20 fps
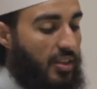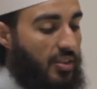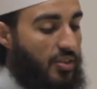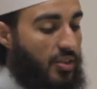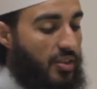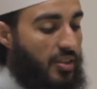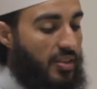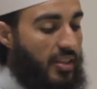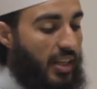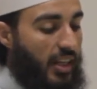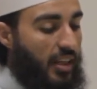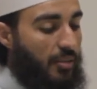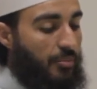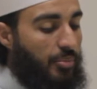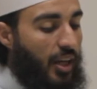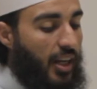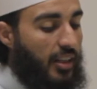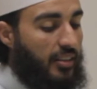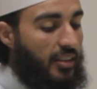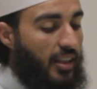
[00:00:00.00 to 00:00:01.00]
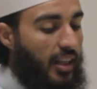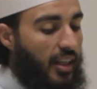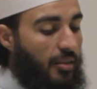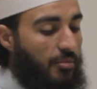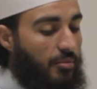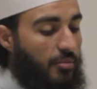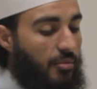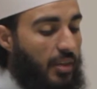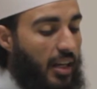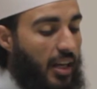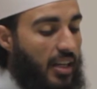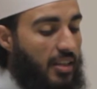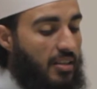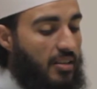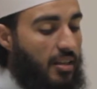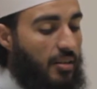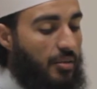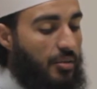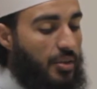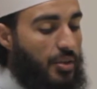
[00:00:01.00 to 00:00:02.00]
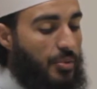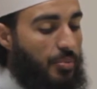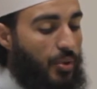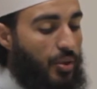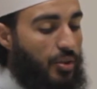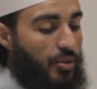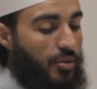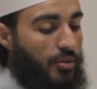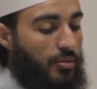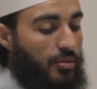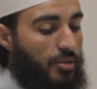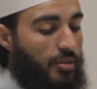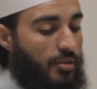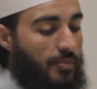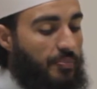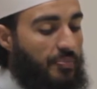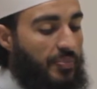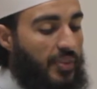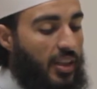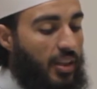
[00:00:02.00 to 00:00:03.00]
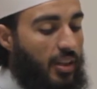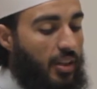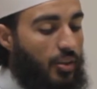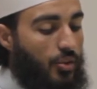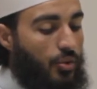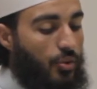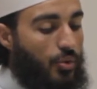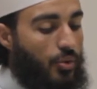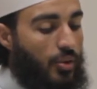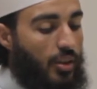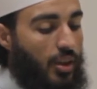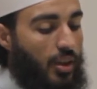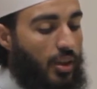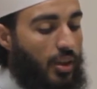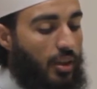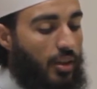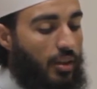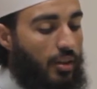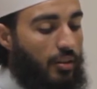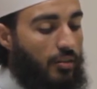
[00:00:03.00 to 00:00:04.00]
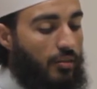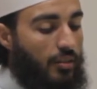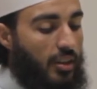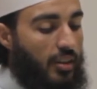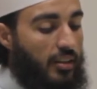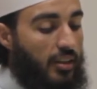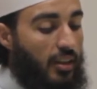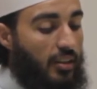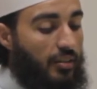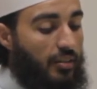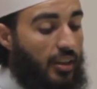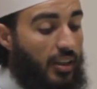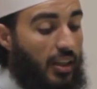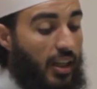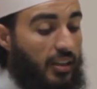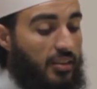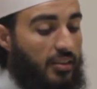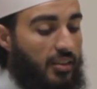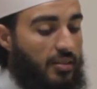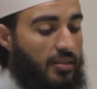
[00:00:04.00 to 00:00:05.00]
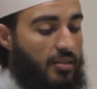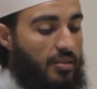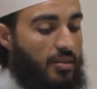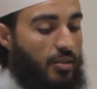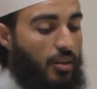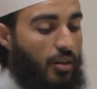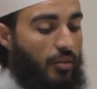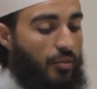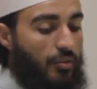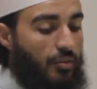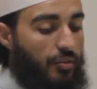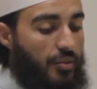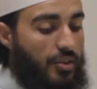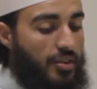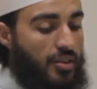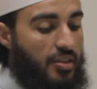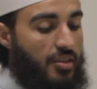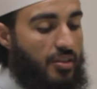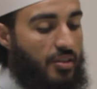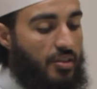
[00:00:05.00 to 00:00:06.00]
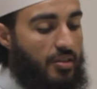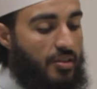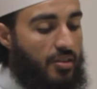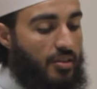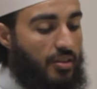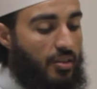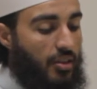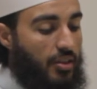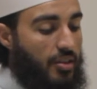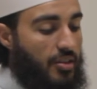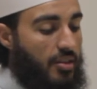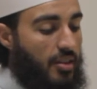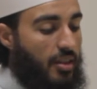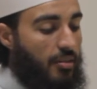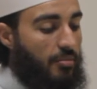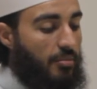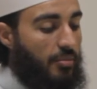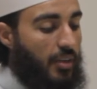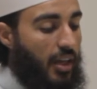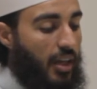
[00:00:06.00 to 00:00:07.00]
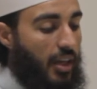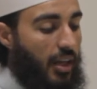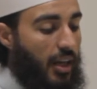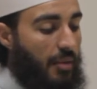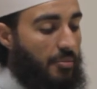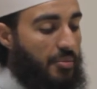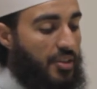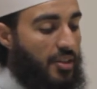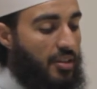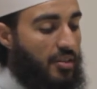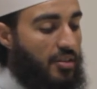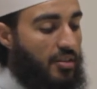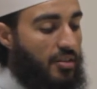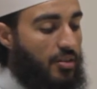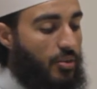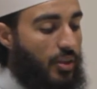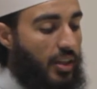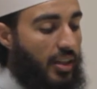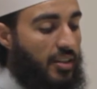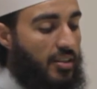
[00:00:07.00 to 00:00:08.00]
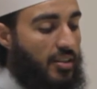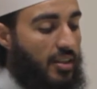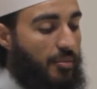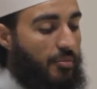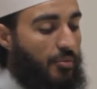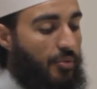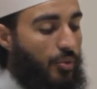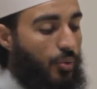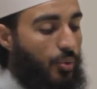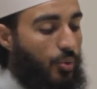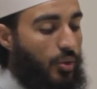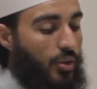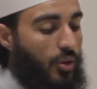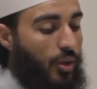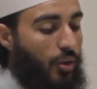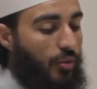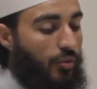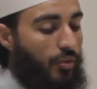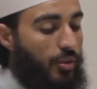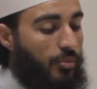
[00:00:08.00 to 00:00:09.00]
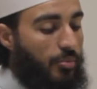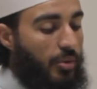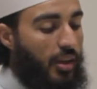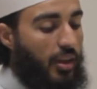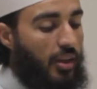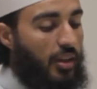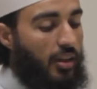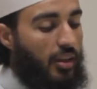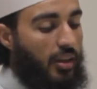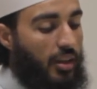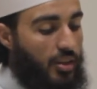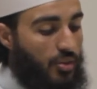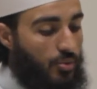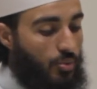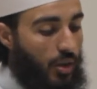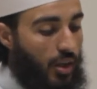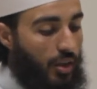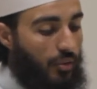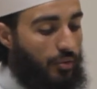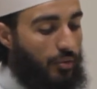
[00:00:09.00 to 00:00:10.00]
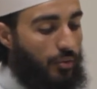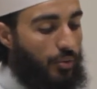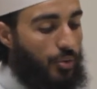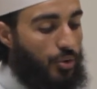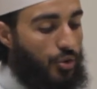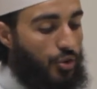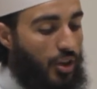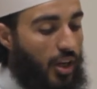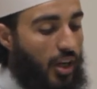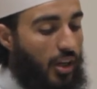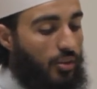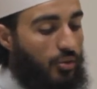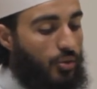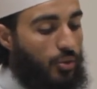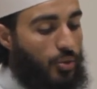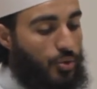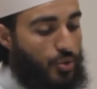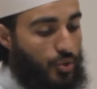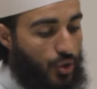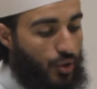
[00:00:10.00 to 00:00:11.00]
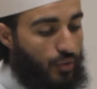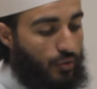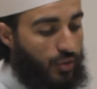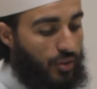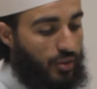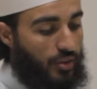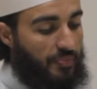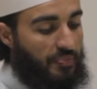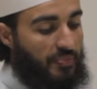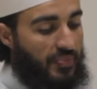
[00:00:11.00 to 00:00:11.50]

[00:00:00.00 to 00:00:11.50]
So the second part came as a response to the reluctance of visitors and some absence to accept food offered by his wife, or child, or servant.